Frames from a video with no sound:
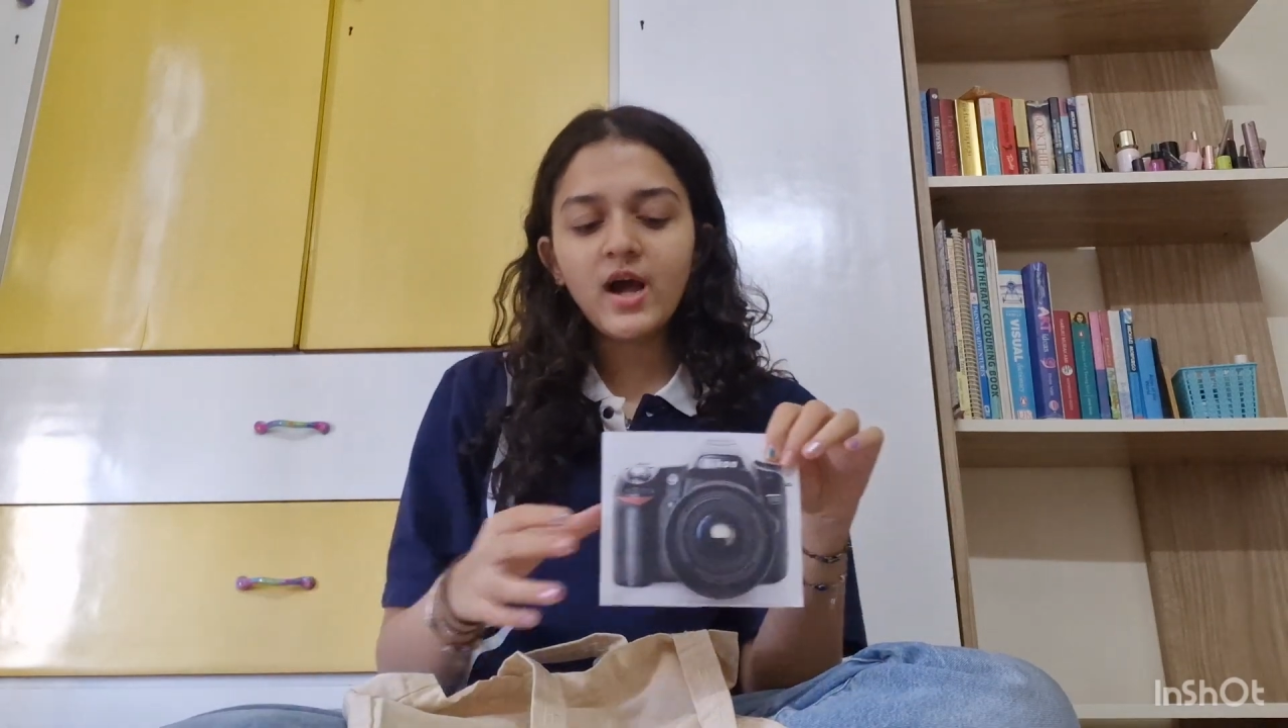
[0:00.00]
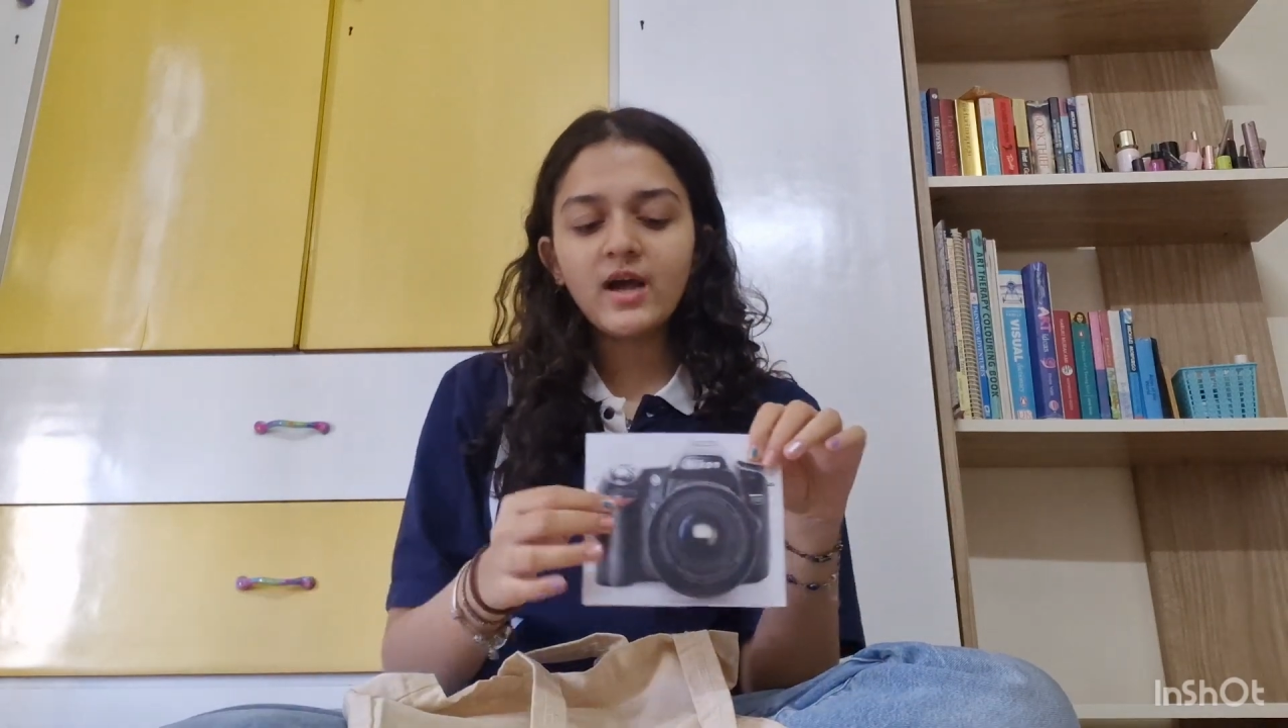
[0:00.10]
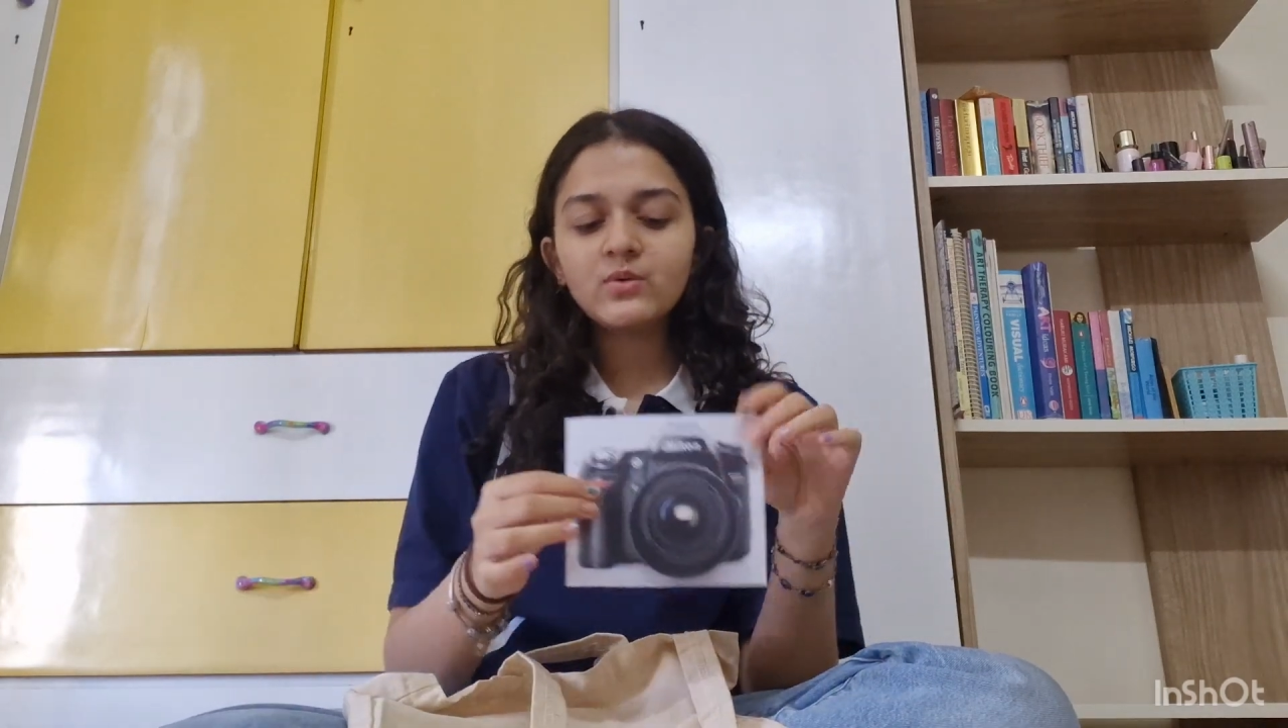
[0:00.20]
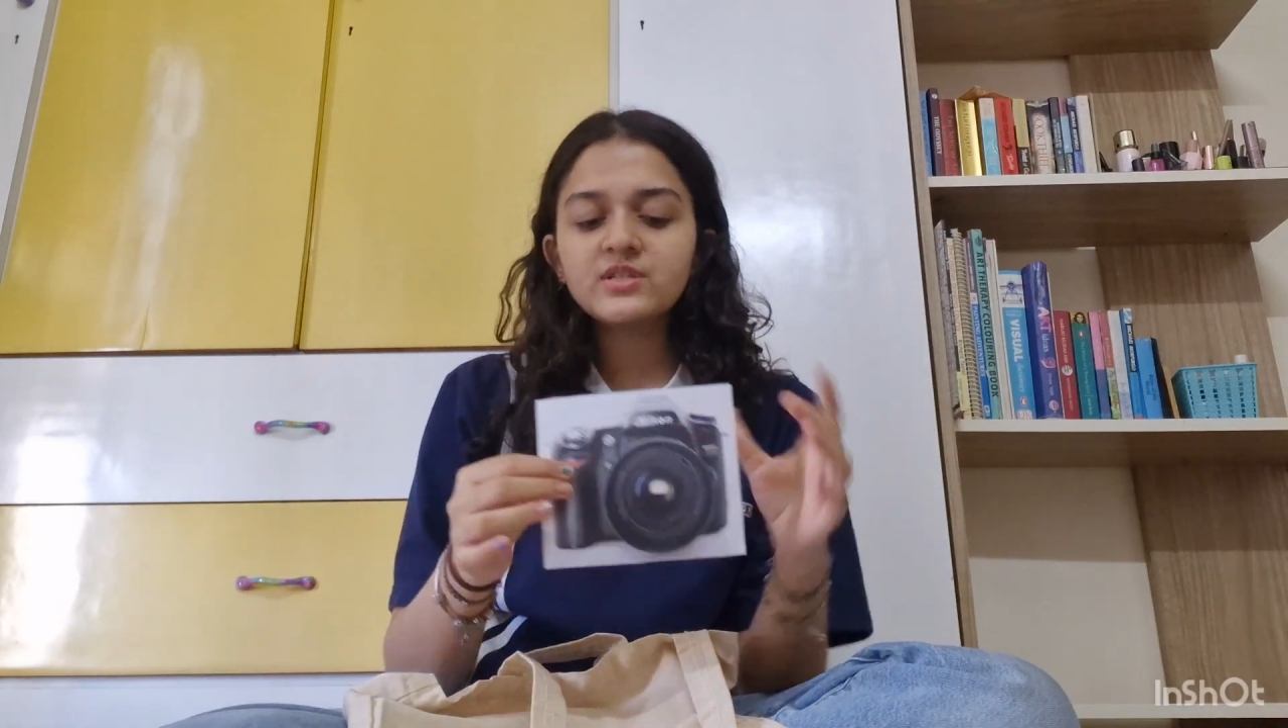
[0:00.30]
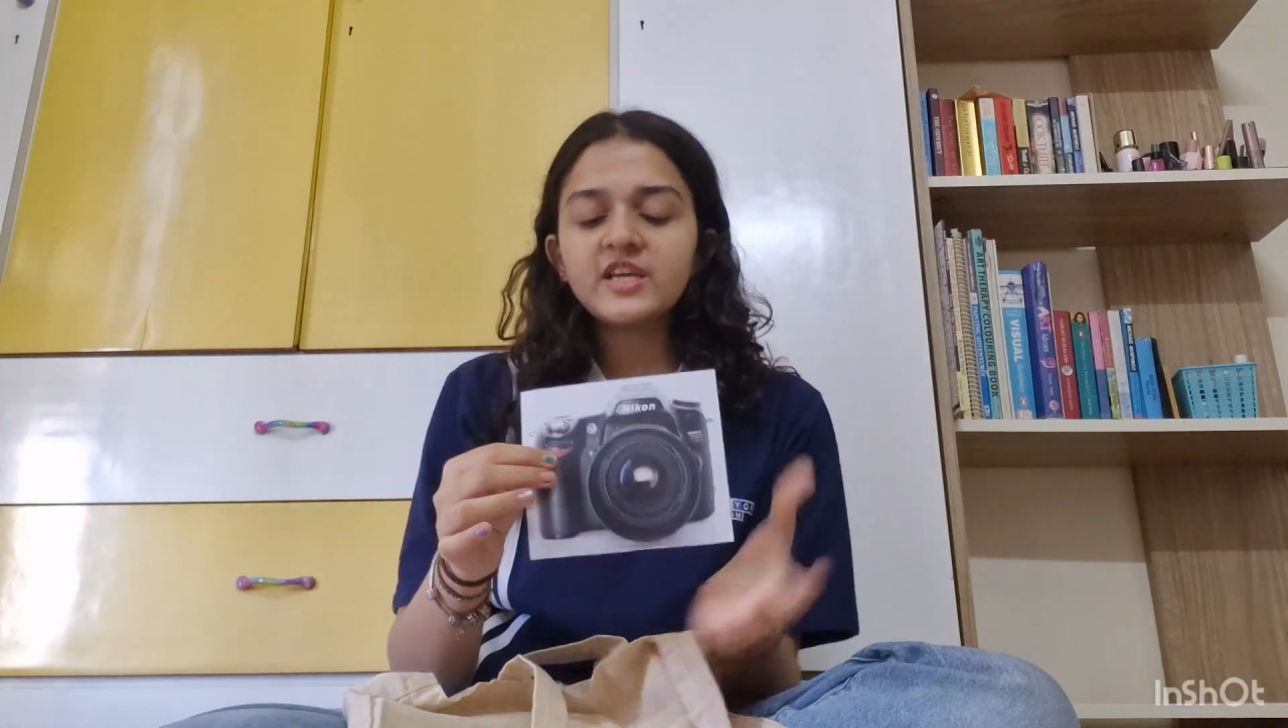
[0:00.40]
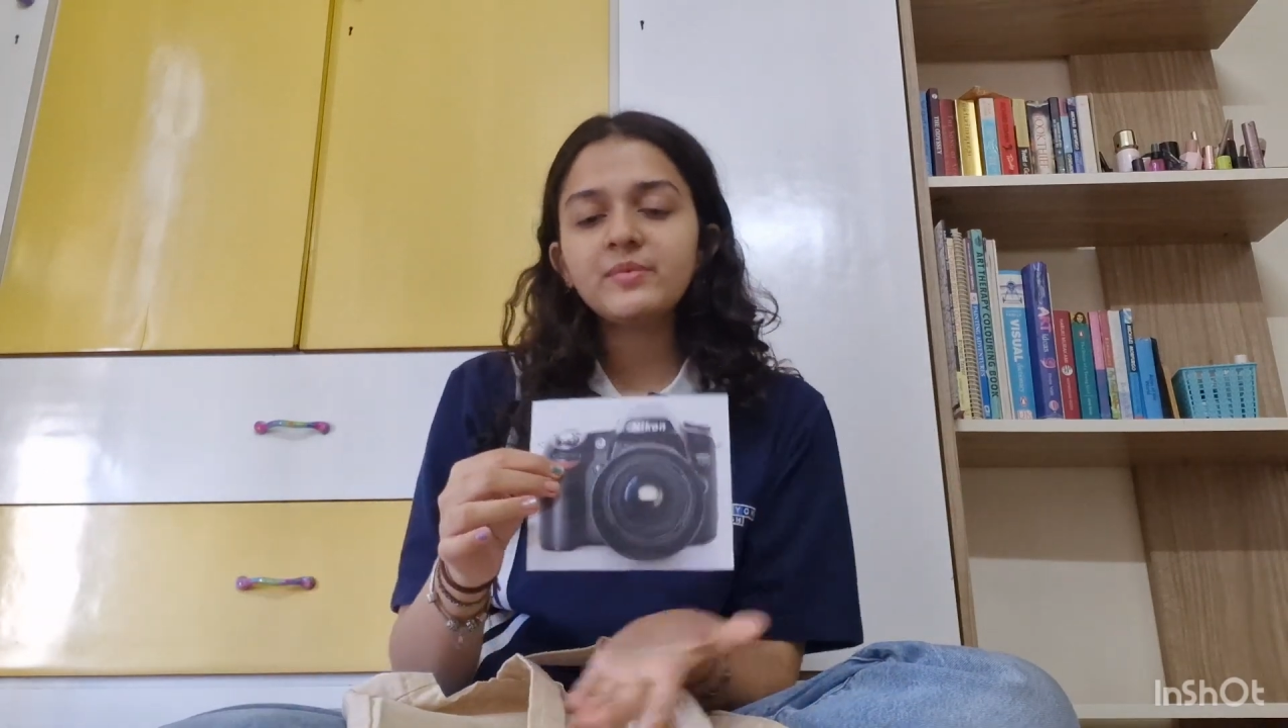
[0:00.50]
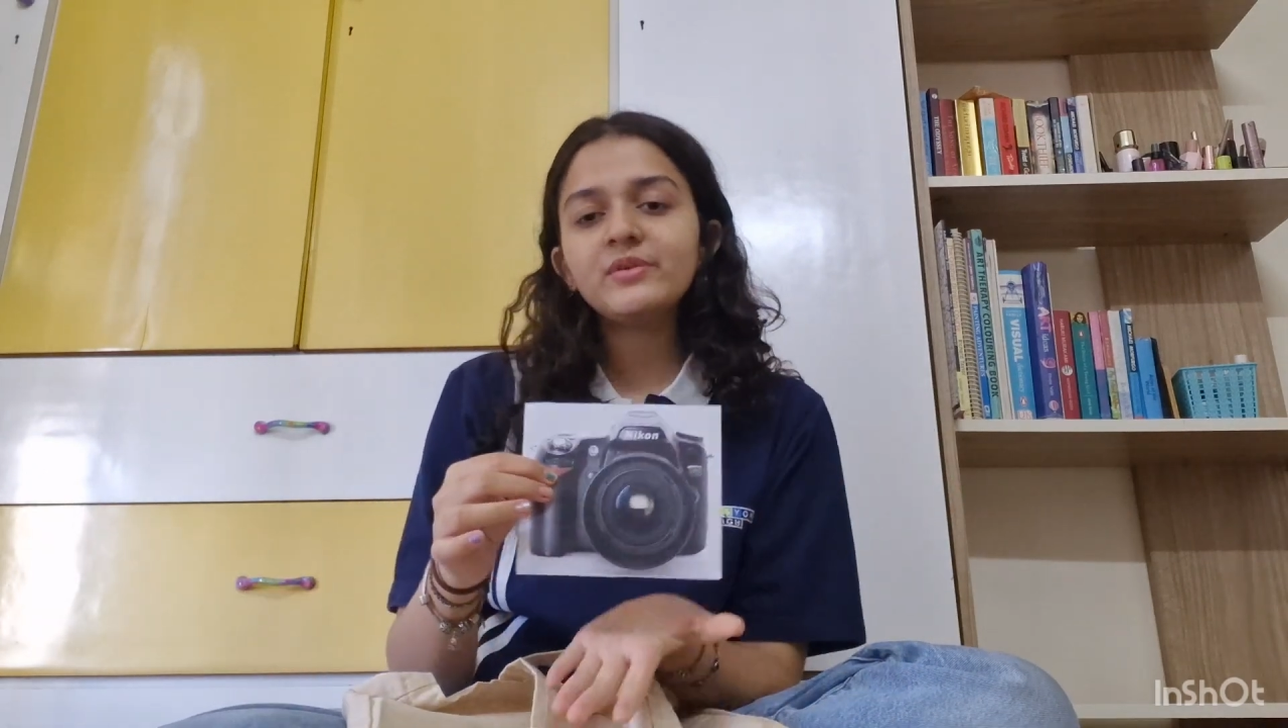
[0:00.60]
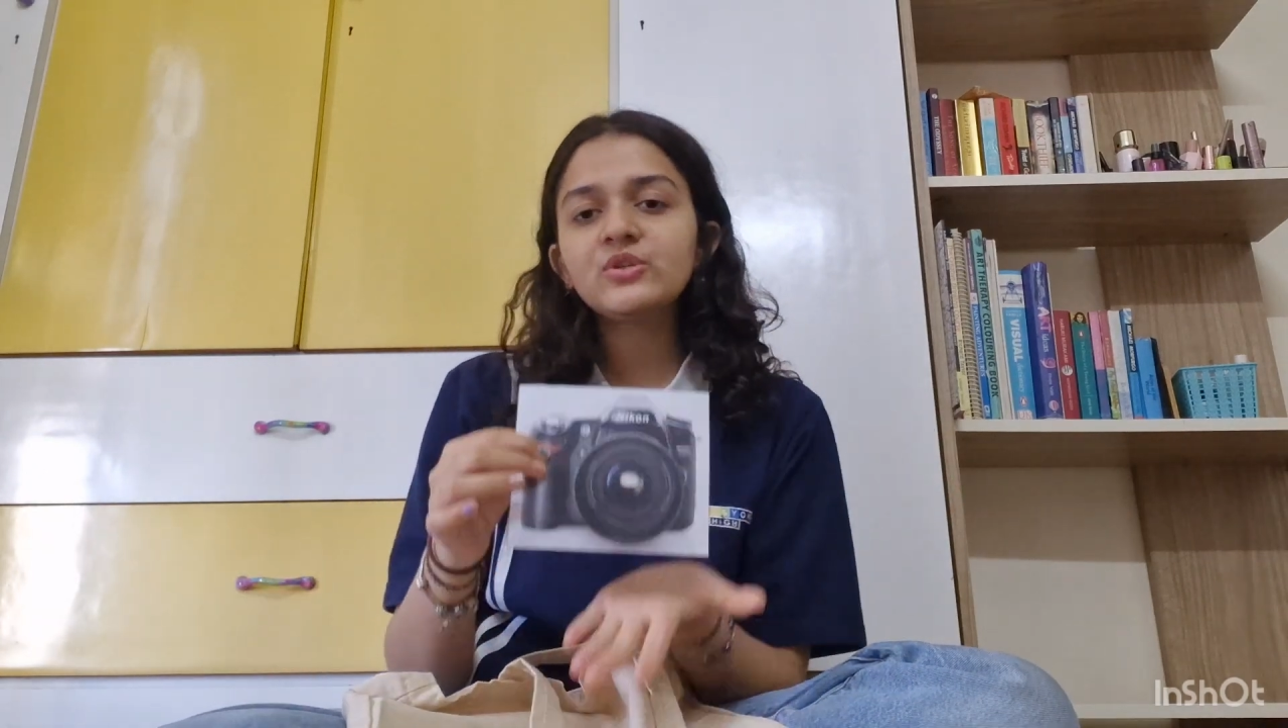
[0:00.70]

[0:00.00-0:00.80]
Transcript: I was able